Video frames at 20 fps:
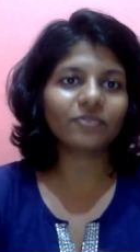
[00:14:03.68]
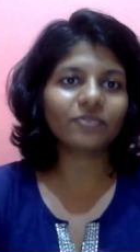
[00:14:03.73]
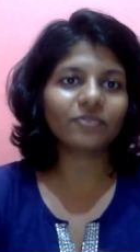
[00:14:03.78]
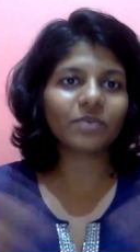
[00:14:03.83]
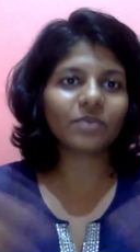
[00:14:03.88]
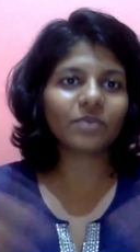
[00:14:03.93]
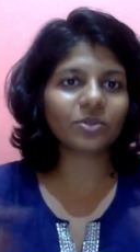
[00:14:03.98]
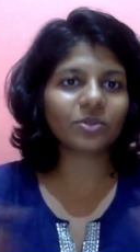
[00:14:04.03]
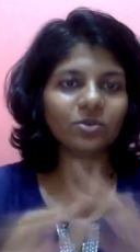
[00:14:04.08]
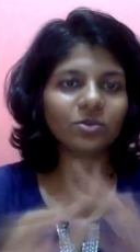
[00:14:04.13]
I
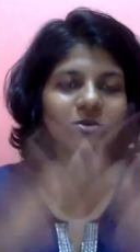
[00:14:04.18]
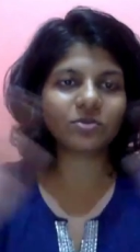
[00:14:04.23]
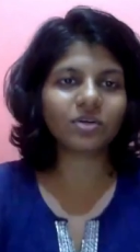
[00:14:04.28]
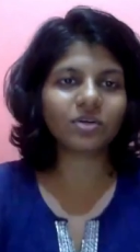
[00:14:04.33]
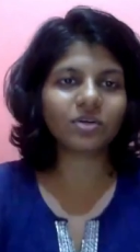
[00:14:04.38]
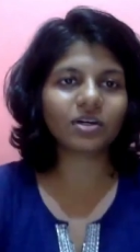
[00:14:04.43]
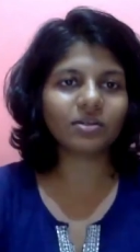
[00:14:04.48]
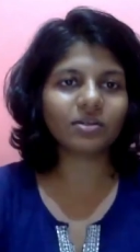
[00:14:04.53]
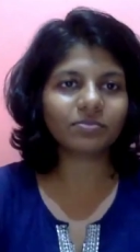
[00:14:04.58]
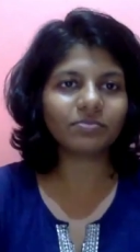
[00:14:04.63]
were to
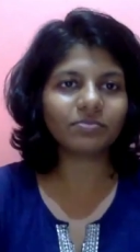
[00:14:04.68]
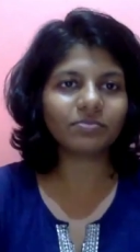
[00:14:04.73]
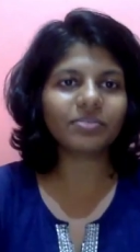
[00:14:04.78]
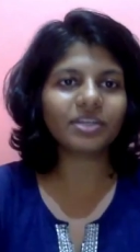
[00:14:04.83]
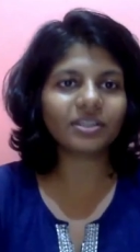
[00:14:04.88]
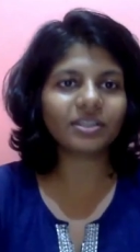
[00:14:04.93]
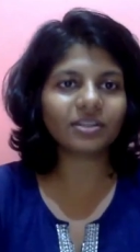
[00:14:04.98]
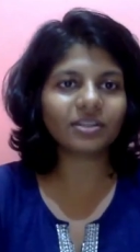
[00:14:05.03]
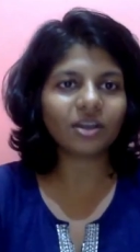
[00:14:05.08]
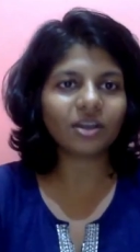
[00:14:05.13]
uh,
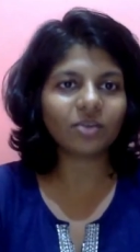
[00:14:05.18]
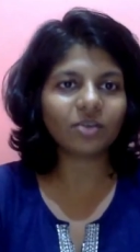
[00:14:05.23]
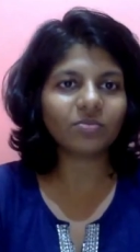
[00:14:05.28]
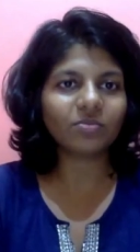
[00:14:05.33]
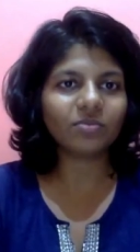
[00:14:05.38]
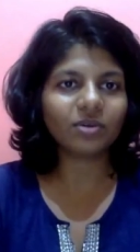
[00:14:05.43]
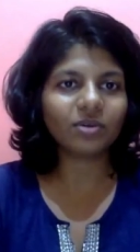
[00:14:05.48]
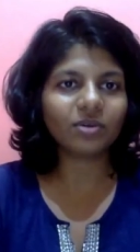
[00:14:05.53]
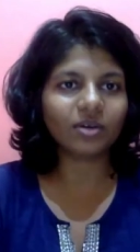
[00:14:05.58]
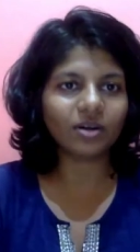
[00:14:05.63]
bring down
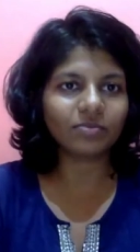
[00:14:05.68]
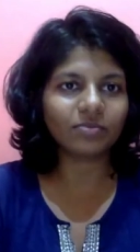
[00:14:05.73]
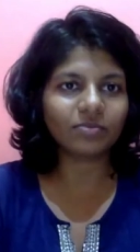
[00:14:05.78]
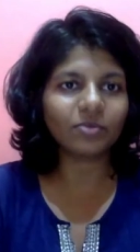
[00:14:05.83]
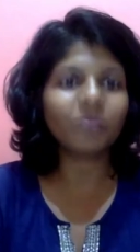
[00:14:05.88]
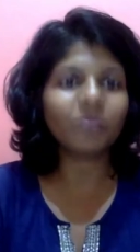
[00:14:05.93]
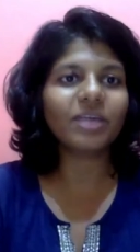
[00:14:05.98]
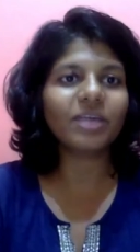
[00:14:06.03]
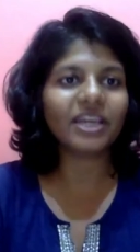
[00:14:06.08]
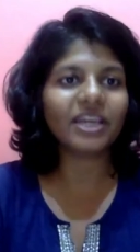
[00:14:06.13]
uh,
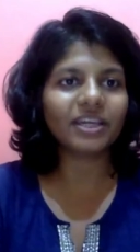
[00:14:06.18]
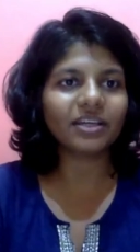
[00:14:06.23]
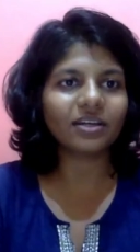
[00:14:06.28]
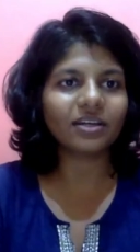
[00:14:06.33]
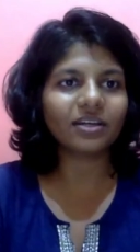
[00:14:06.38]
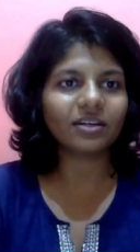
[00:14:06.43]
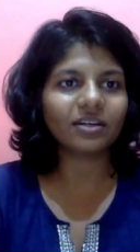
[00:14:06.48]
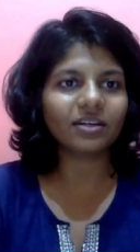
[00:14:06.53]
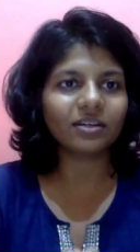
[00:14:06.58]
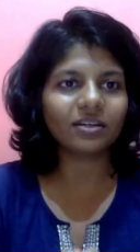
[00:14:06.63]
Mumbai
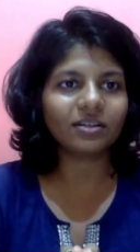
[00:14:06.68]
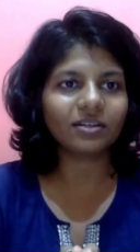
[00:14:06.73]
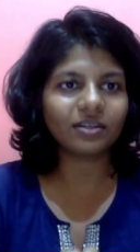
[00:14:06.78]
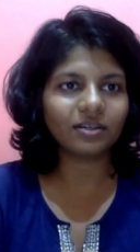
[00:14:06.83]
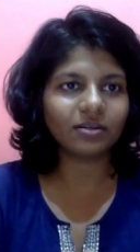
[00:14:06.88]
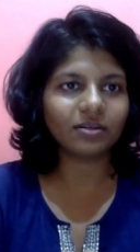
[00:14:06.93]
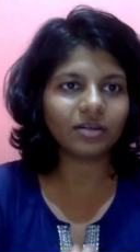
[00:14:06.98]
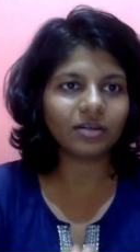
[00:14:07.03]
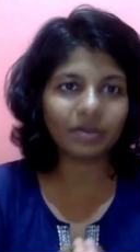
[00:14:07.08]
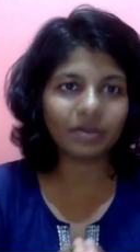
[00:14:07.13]
uh,
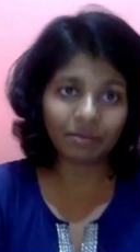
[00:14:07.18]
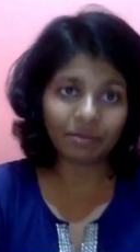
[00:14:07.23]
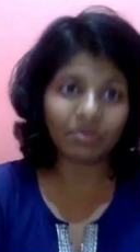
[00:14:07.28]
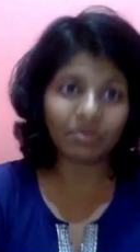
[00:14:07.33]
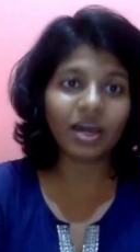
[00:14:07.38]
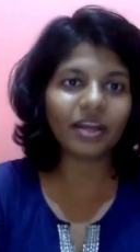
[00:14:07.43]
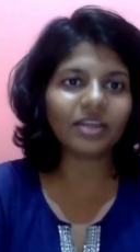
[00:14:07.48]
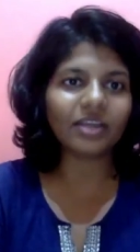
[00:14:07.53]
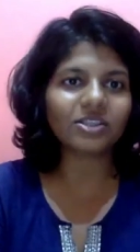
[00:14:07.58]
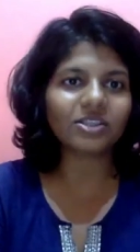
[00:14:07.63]
uh, and
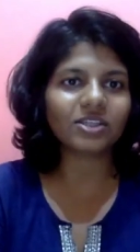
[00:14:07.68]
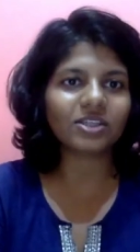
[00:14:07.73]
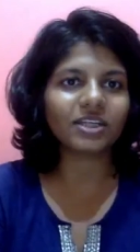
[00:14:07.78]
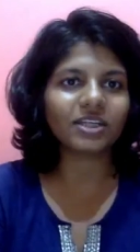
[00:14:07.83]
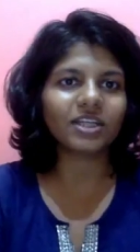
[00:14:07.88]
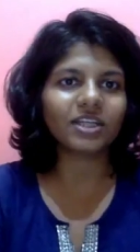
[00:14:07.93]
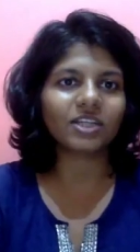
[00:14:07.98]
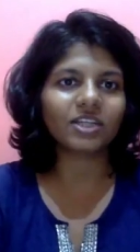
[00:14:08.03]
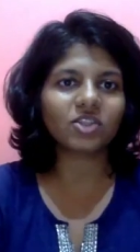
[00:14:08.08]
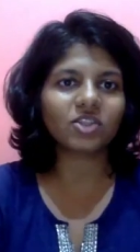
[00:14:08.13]
Maharashtra in a
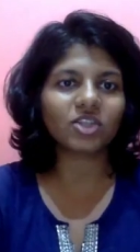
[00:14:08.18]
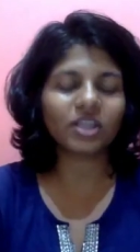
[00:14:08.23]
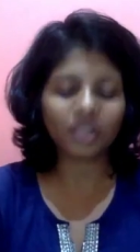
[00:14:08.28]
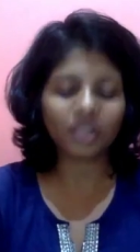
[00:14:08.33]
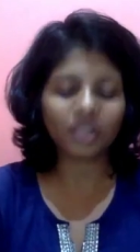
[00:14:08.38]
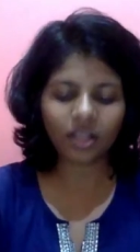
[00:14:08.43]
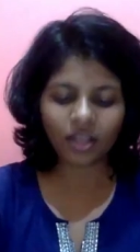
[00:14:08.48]
nutshell.